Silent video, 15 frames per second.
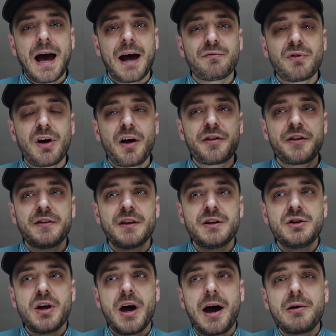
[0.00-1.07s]
and rather
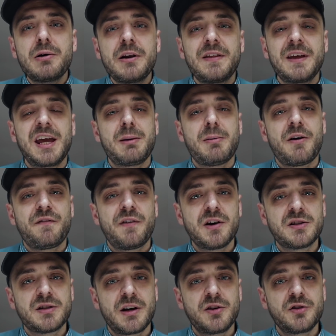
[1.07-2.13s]
than only thinking about
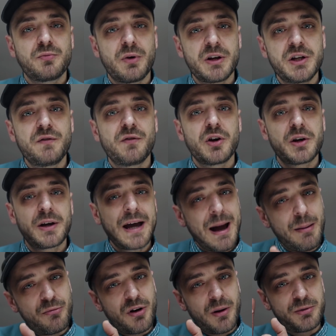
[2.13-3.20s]
photos when you've got your
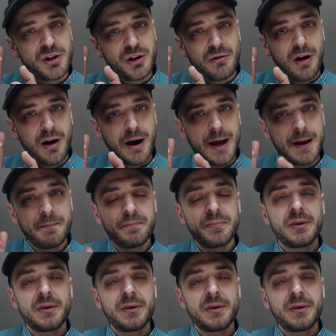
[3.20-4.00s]
camera up to your eye,